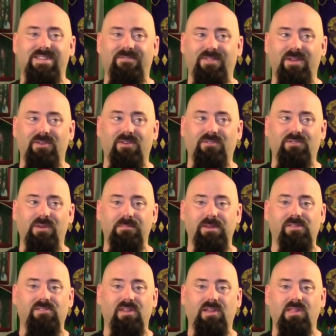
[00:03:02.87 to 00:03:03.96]
If
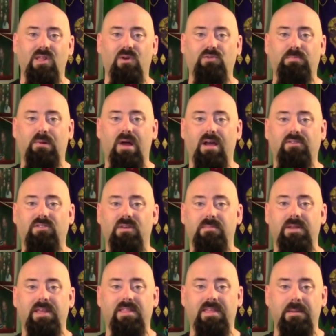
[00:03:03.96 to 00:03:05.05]
somebody's in a close
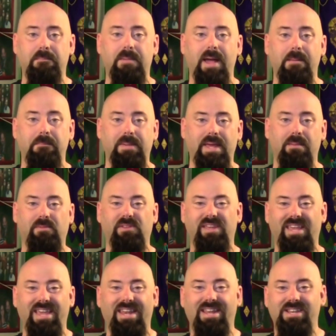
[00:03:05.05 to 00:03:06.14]
proximity, they might be able to
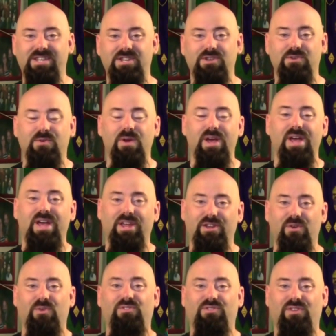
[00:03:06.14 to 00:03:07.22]
get into
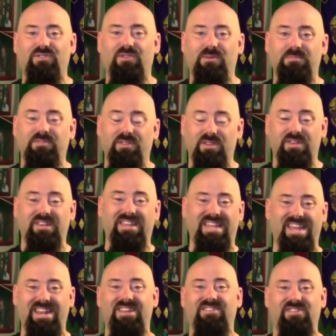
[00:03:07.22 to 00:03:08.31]
your systems and
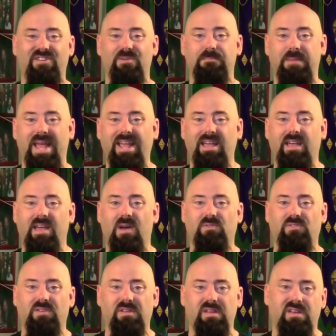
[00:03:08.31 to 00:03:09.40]
get into your bank
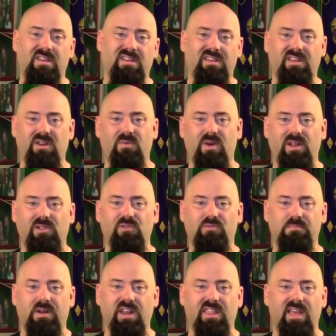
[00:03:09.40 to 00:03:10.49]
accounts. And you don't want to lose
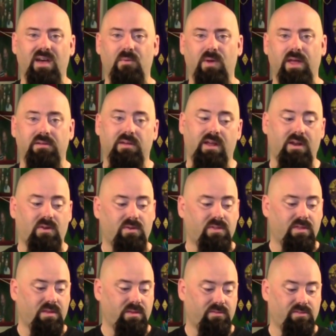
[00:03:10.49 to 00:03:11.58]
money that way. I don't
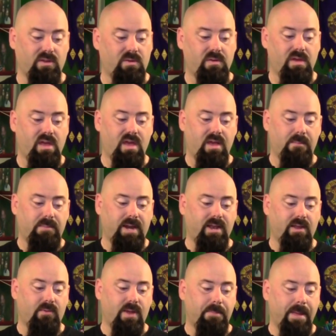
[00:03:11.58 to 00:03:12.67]
think so. But
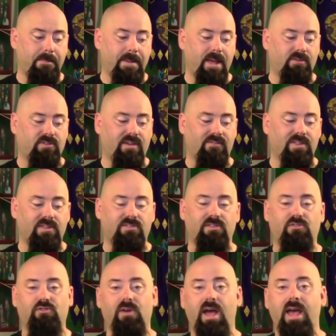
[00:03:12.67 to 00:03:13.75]
anyway, PayPal's giving this a
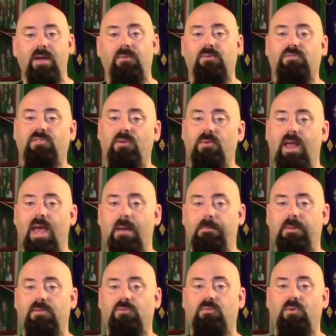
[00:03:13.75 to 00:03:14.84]
try. We'll see what
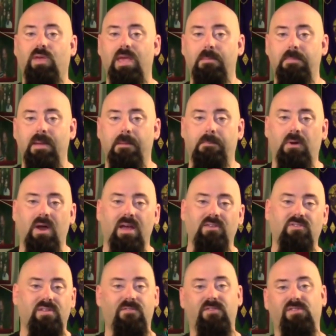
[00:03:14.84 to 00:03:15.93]
happens. We'll keep you
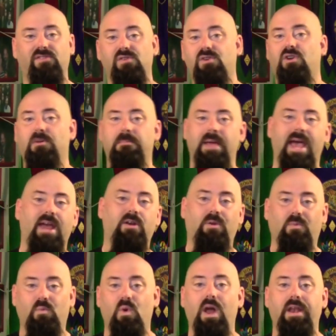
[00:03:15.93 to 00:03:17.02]
apprised if it's good or bad or
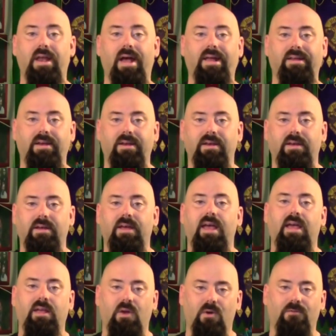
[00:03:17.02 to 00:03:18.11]
whatnot,
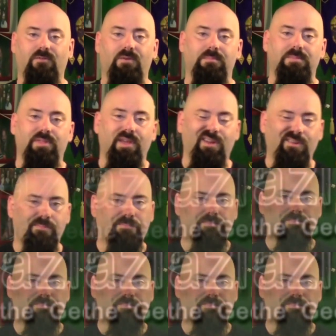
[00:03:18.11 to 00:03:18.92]
and go from there.